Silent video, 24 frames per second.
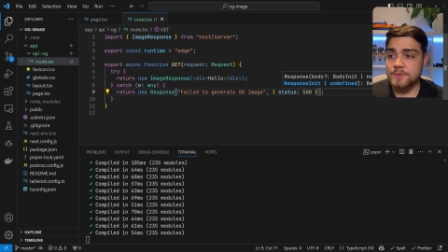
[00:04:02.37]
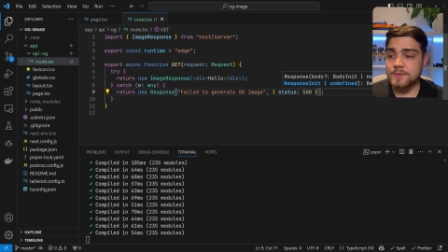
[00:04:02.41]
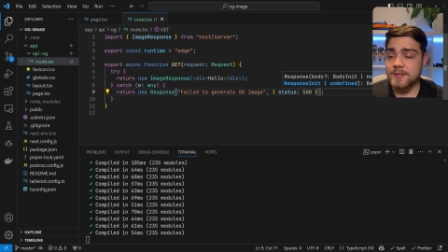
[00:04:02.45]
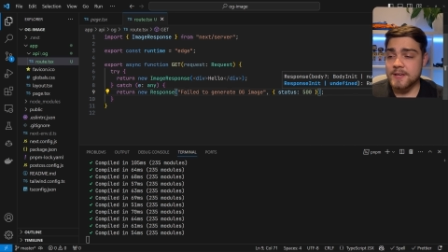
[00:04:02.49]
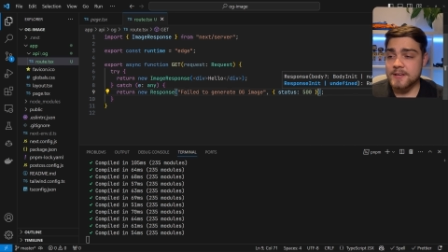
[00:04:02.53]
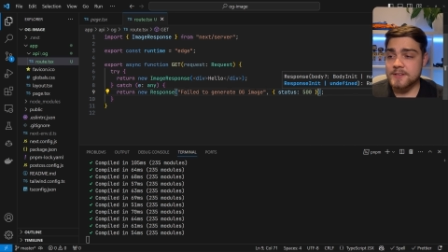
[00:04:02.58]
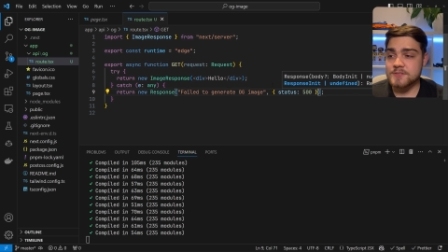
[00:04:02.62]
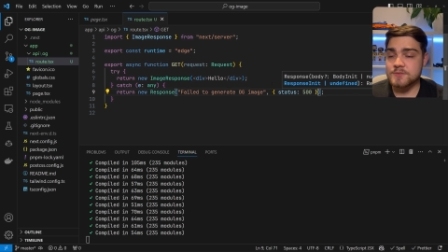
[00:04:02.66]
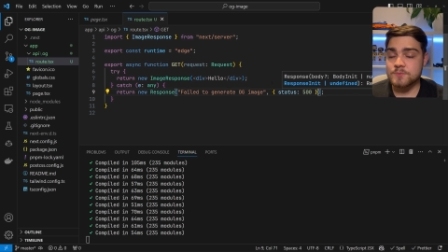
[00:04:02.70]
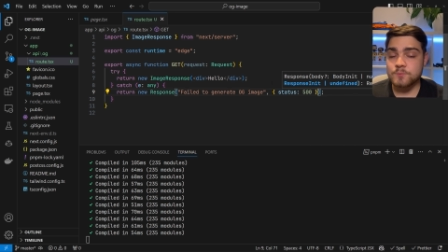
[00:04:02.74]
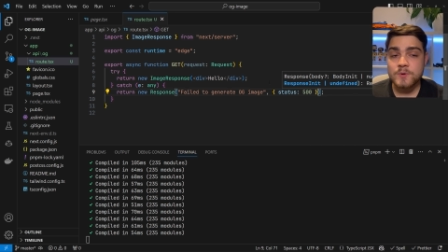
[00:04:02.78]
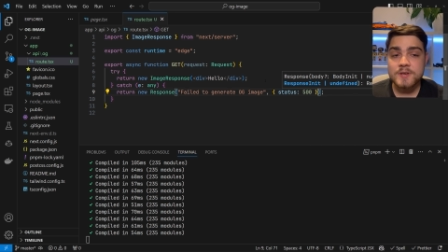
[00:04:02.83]

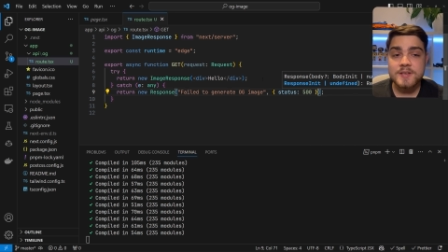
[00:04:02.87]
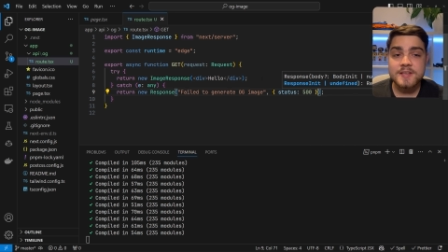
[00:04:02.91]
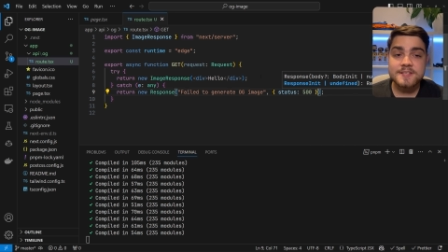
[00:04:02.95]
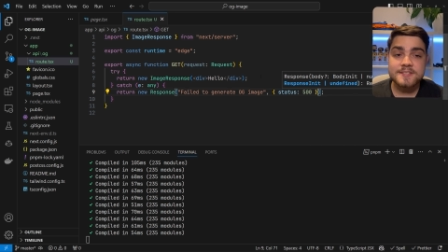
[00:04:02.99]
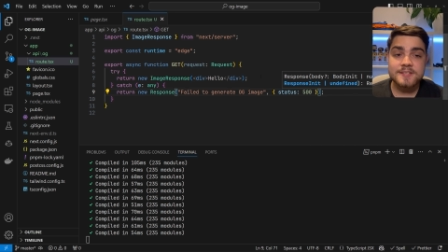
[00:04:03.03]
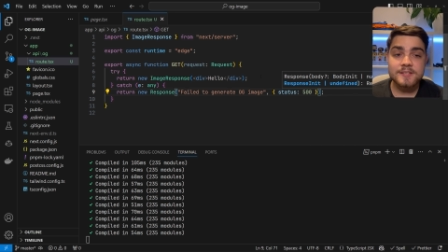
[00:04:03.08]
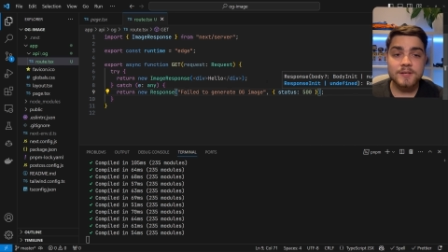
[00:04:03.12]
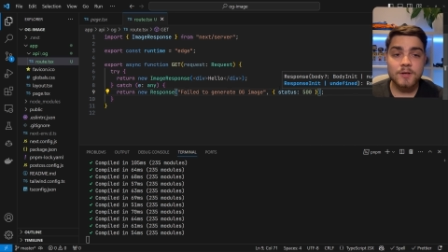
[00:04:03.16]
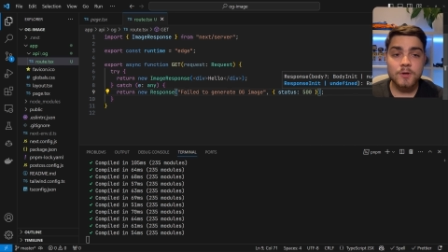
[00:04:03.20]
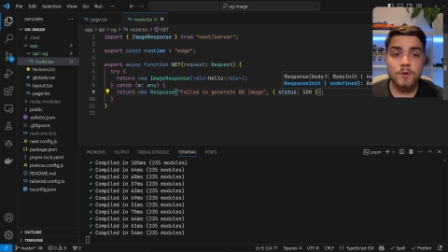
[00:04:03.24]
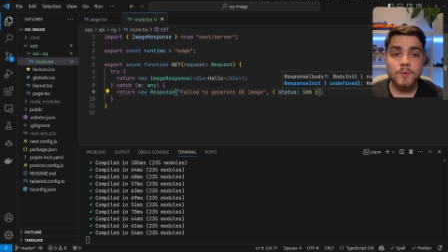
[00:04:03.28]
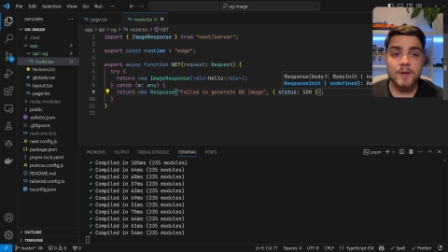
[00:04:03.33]
next we need
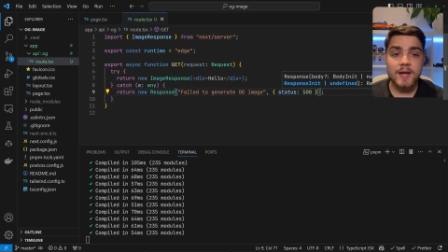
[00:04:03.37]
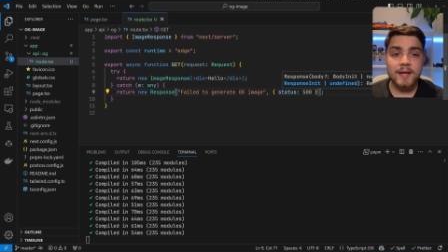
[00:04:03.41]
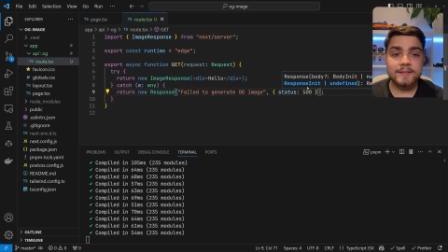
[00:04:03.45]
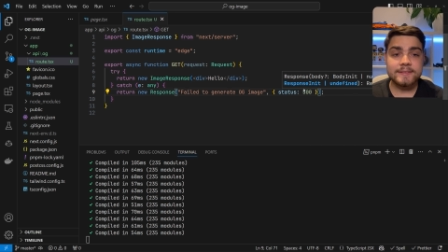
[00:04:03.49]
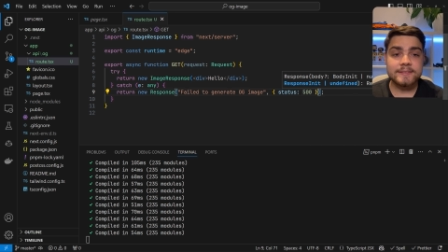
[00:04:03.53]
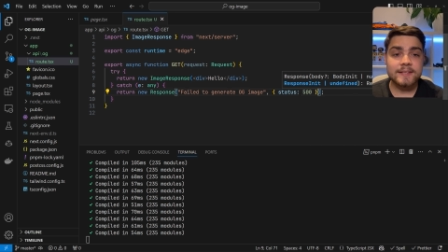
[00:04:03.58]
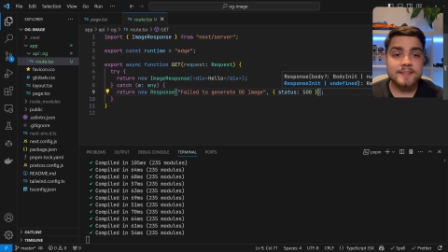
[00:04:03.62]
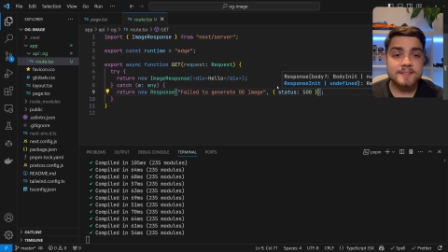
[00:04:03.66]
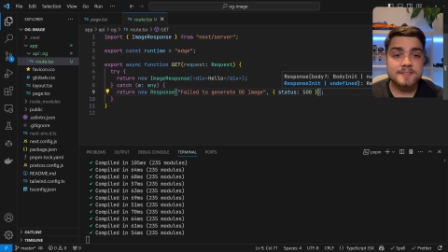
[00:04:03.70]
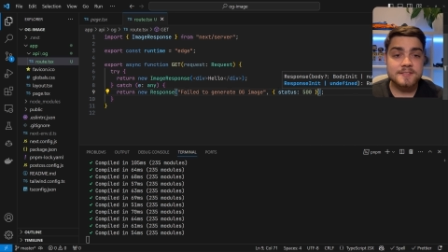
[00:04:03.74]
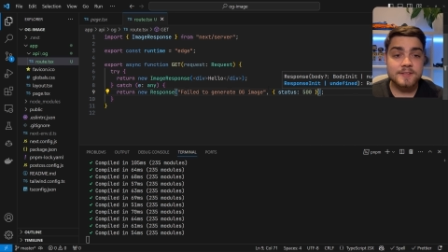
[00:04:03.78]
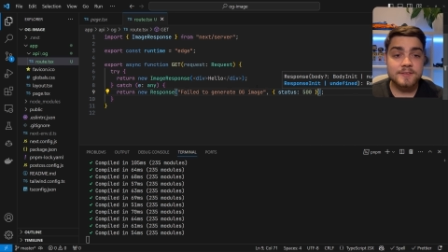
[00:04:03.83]
to go and
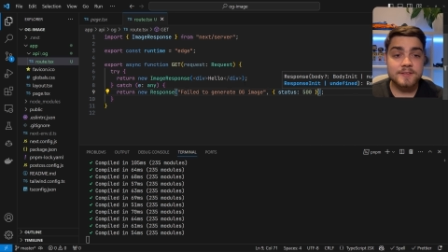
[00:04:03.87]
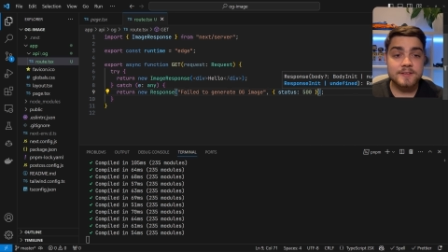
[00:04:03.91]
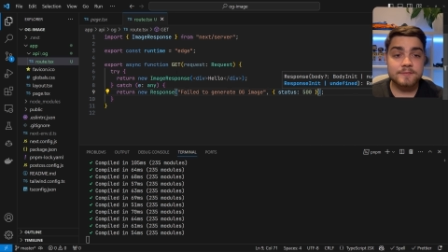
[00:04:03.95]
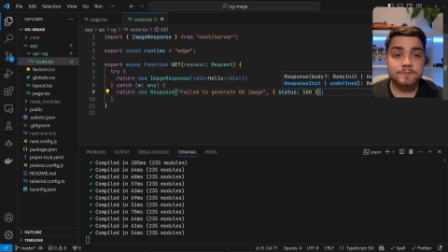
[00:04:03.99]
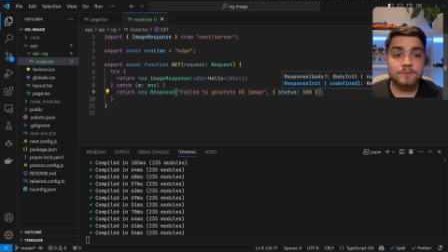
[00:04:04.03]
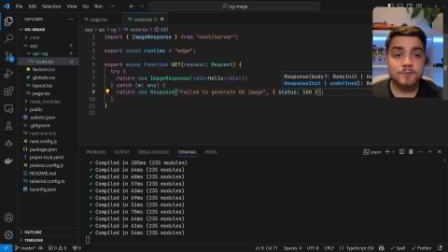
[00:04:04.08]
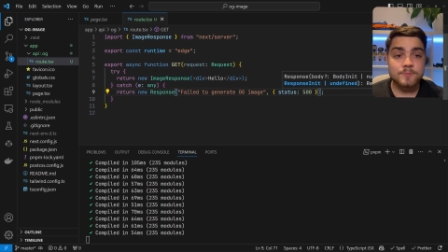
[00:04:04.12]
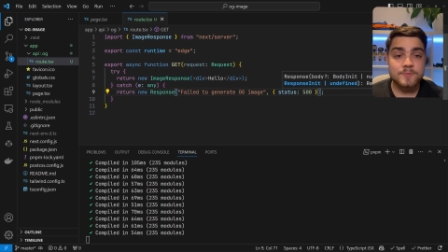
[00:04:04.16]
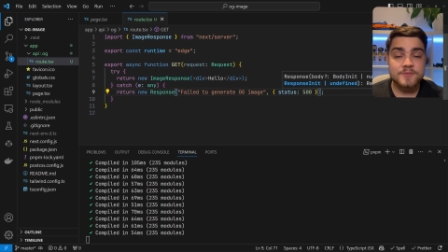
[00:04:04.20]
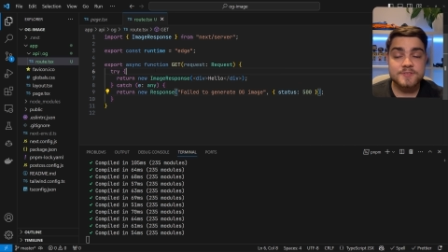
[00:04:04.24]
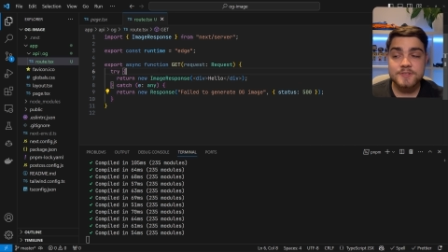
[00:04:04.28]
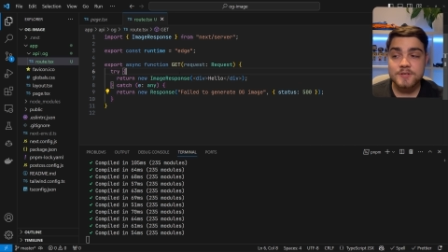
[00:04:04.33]
get something
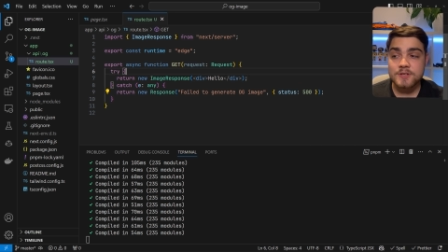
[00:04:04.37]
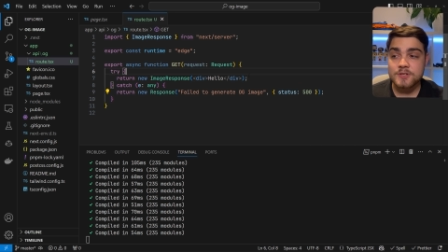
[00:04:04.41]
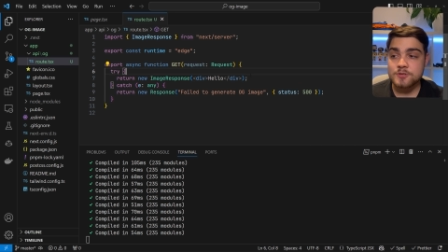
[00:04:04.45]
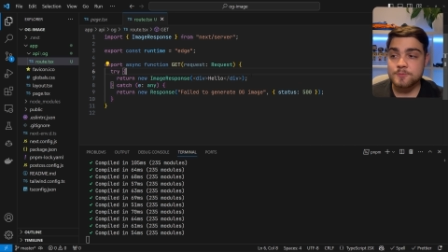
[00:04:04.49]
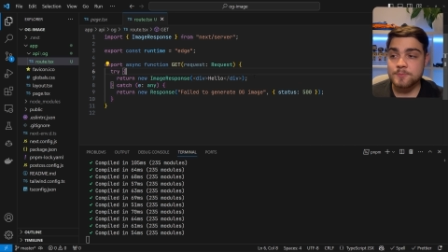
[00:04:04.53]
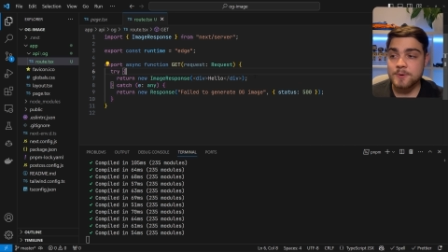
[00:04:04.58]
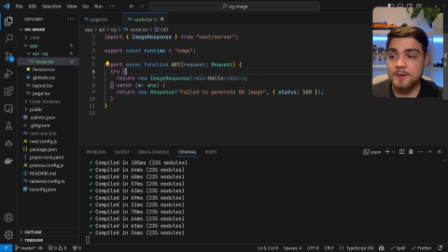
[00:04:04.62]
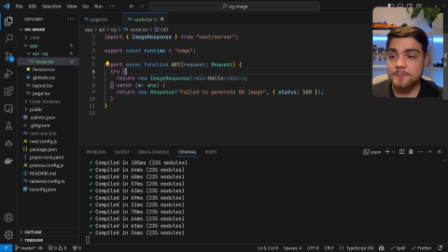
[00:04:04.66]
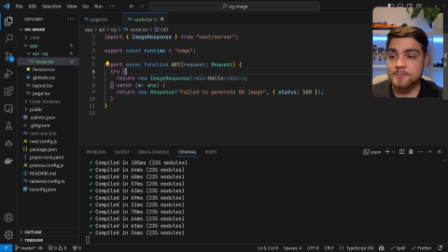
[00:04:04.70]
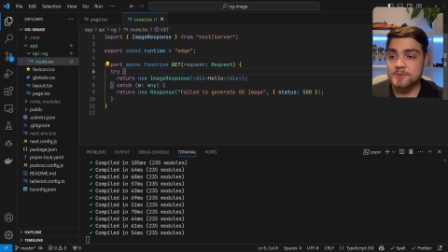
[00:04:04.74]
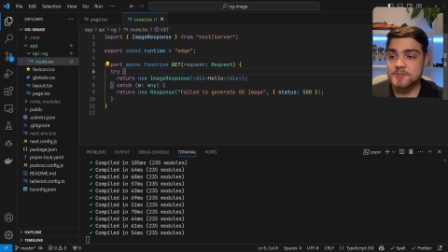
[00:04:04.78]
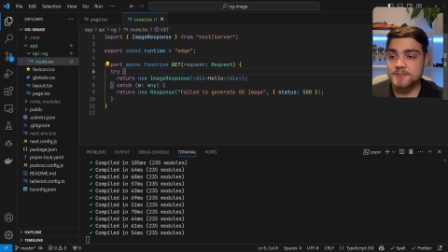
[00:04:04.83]
from the search
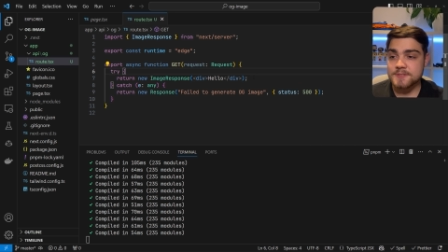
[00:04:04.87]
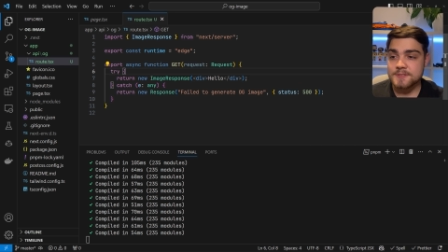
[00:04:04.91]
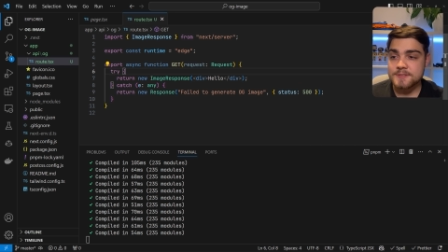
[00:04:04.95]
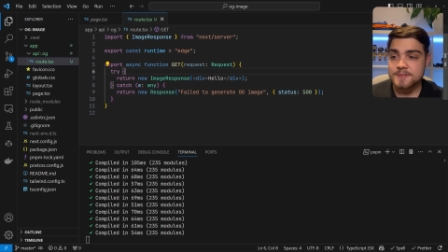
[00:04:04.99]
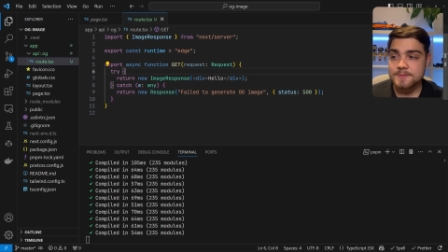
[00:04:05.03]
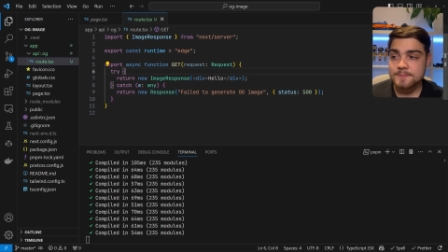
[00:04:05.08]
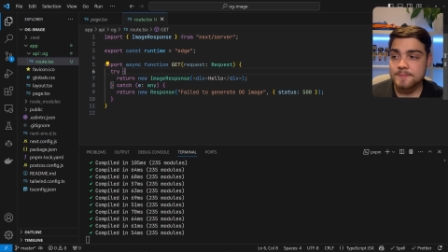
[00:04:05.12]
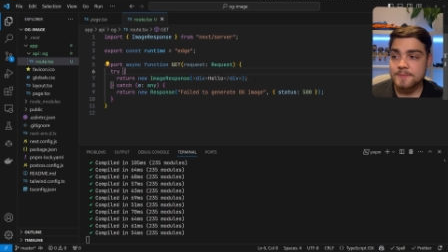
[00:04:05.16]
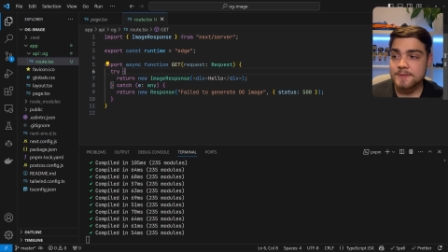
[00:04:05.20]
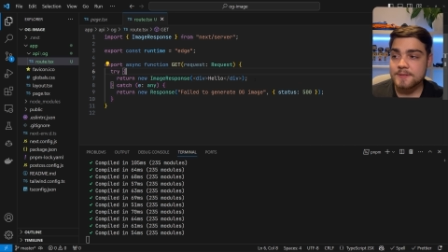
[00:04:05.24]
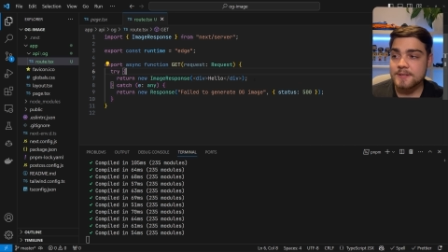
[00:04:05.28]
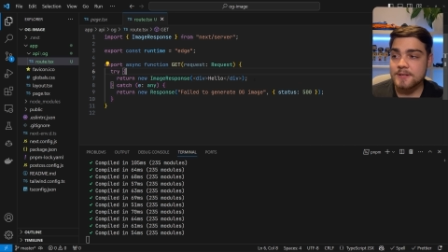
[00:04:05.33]
parameters.